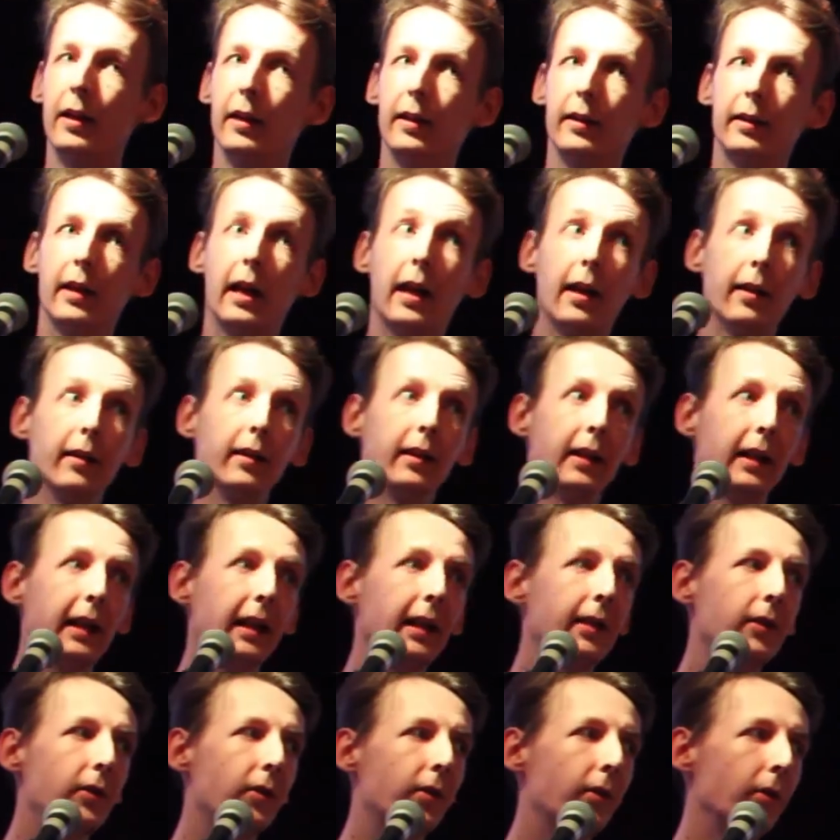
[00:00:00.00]
That
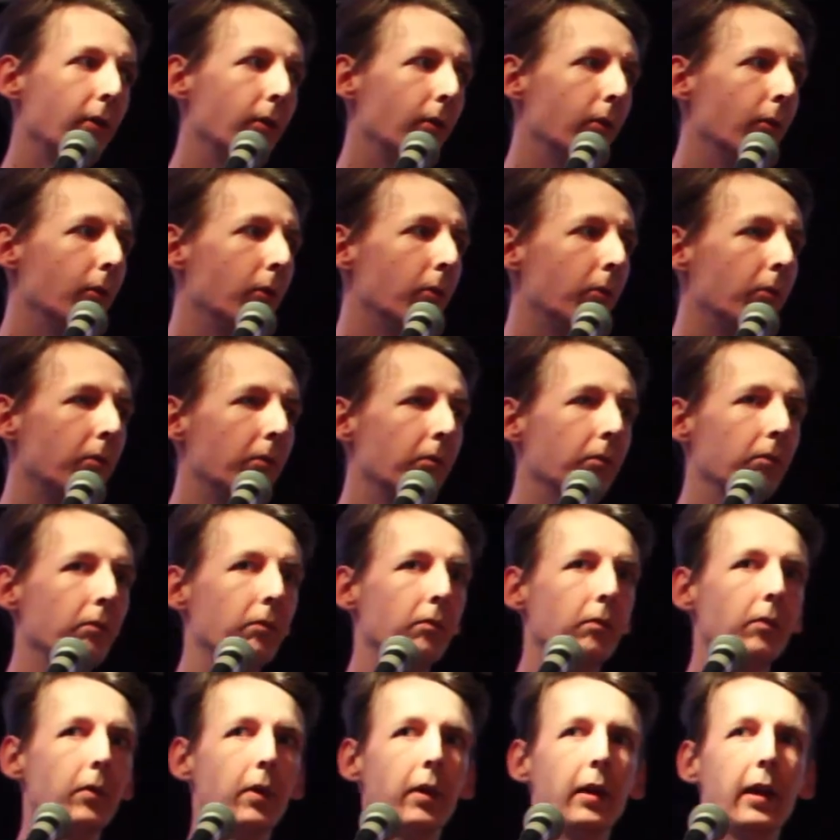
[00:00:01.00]
leads to
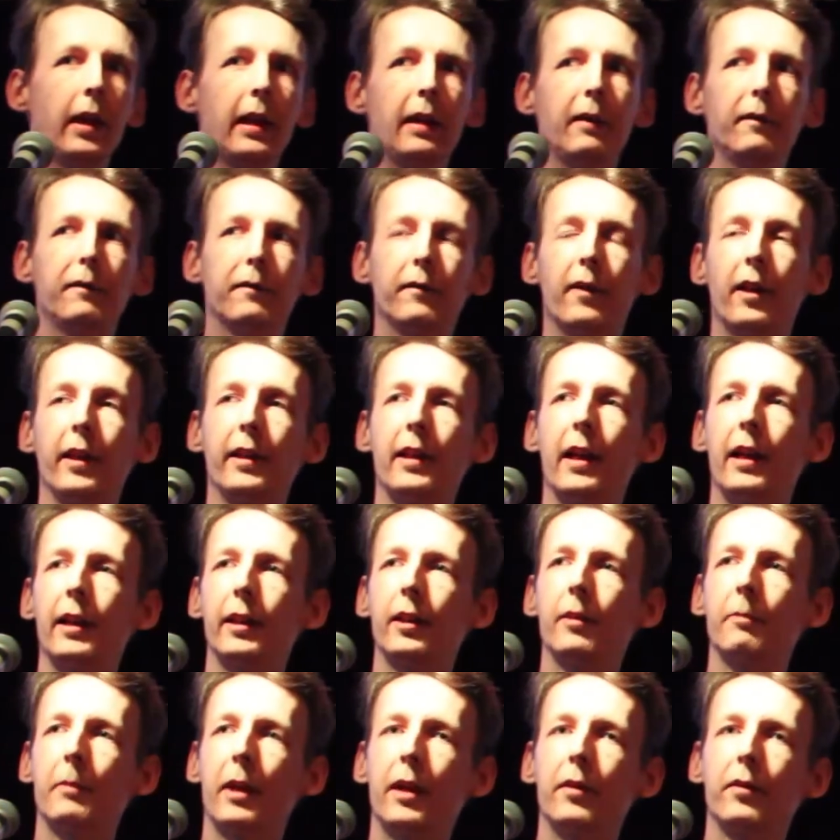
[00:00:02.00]
a
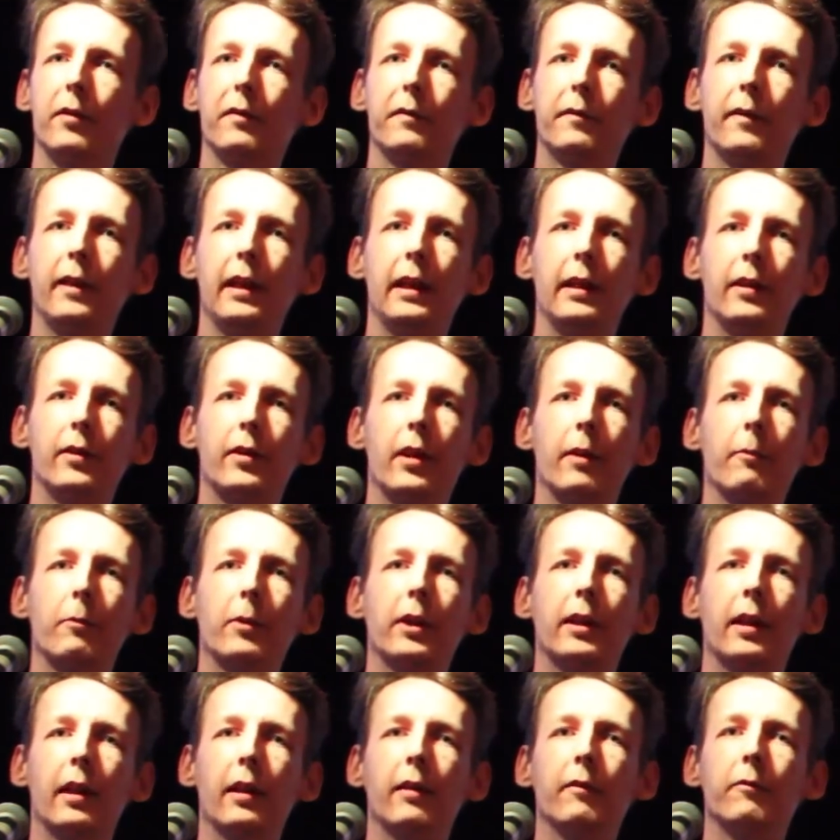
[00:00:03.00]
finite amount of things that
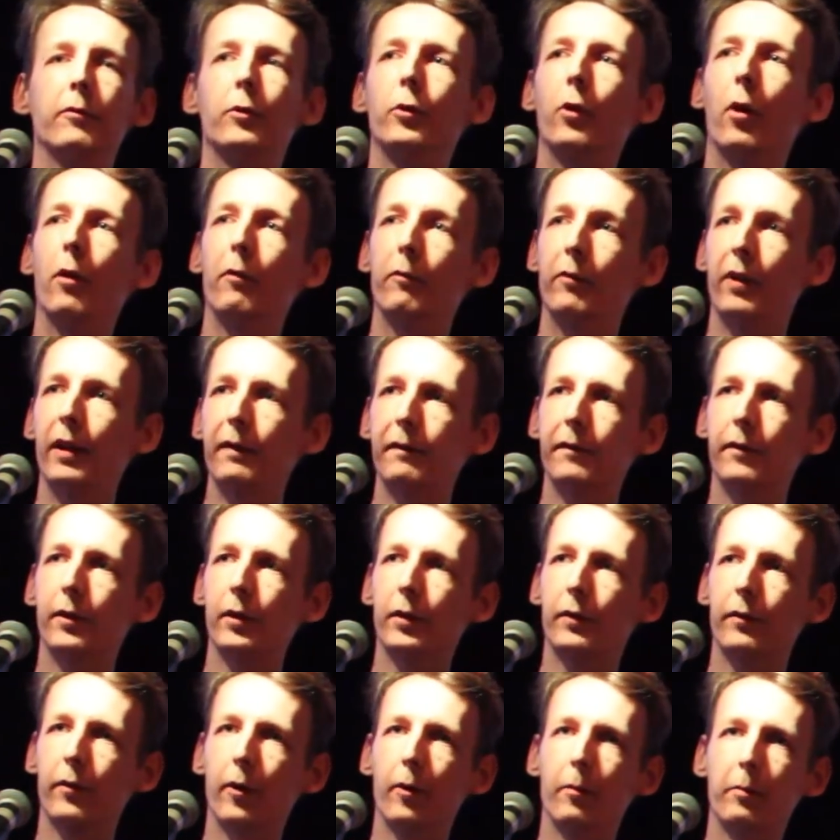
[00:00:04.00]
we can draw
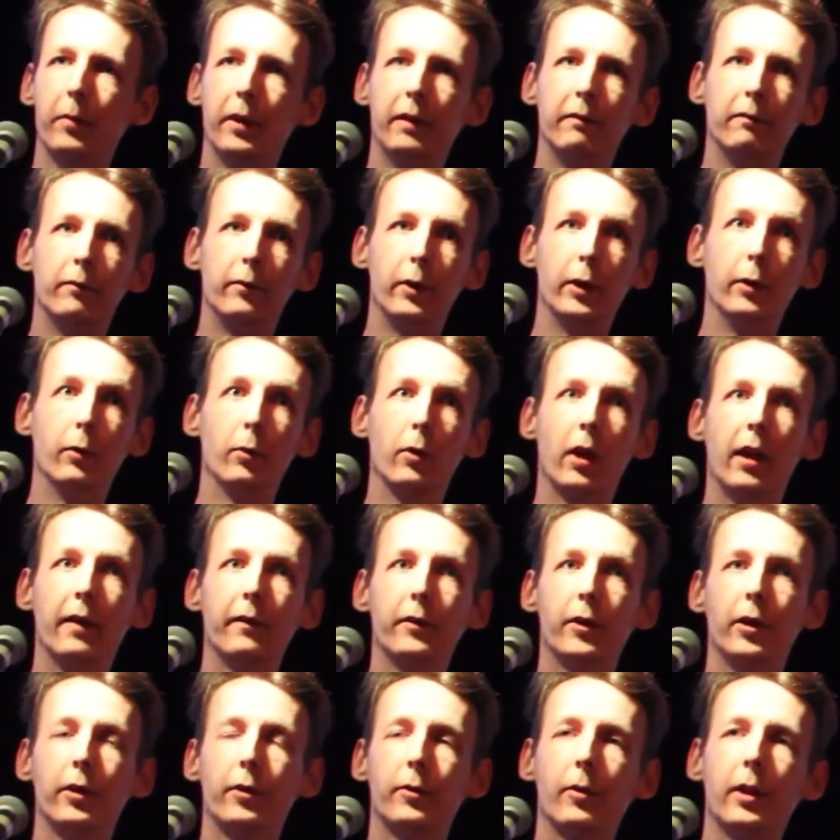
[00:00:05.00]
reference from in real life
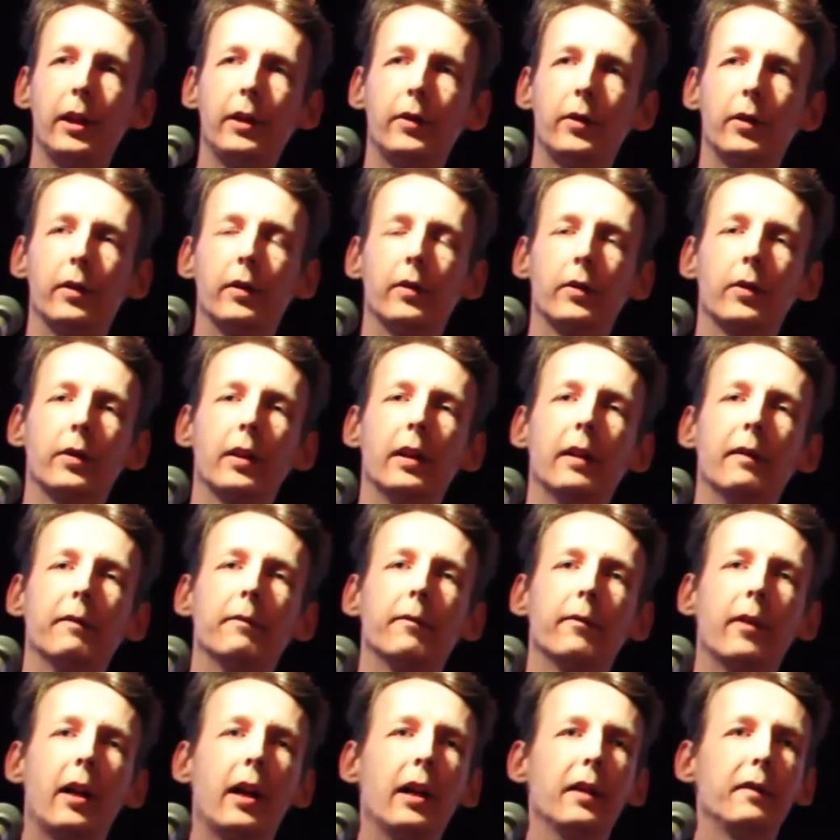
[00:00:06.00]
situations.
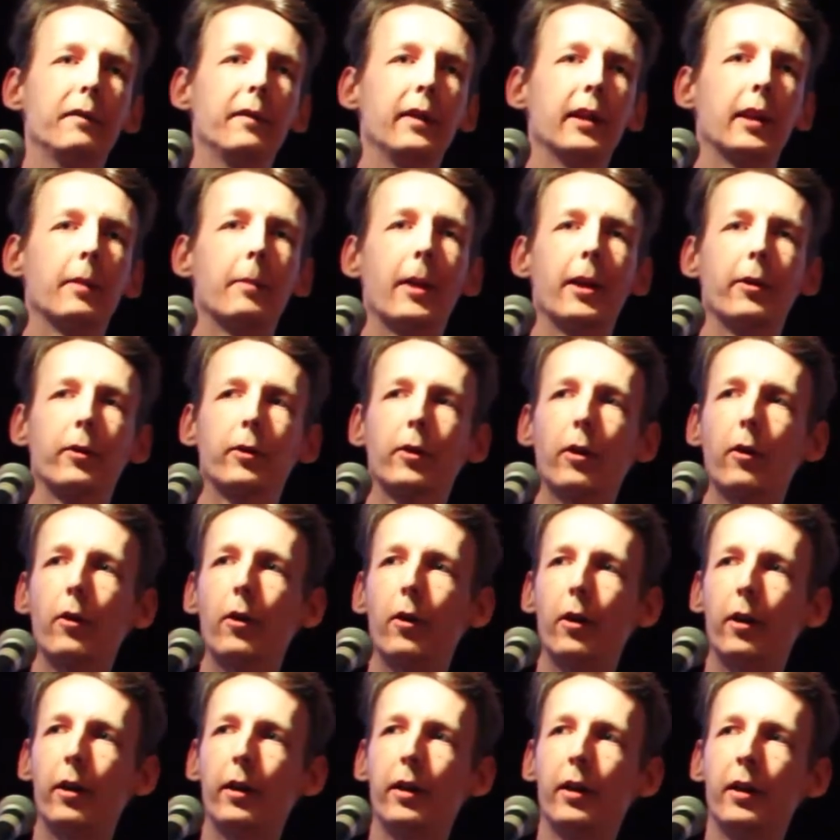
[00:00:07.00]
If I think about a
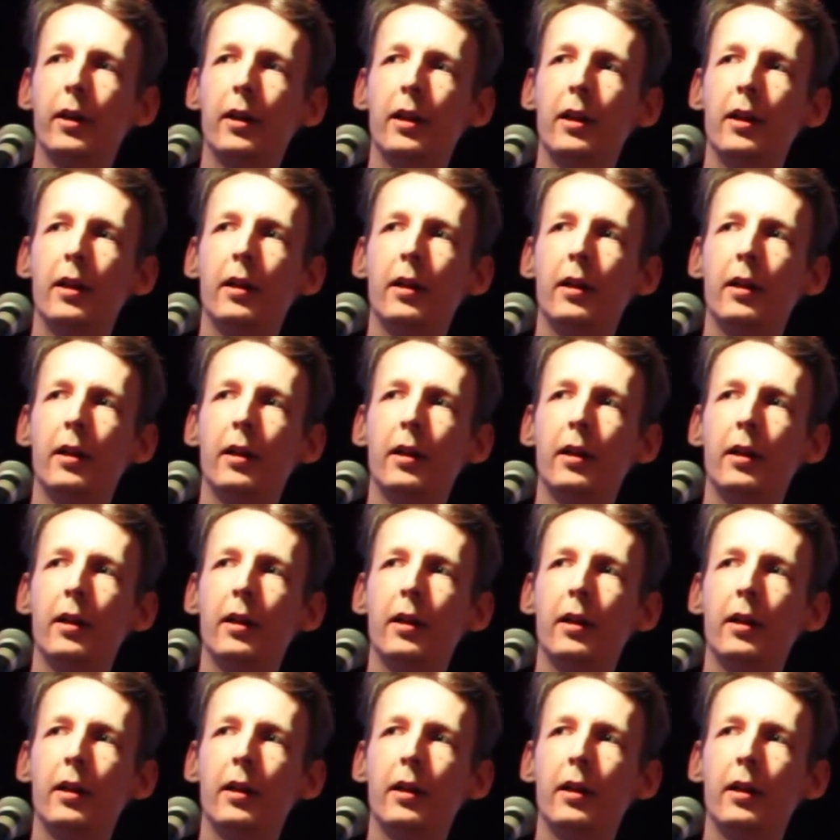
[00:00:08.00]
car,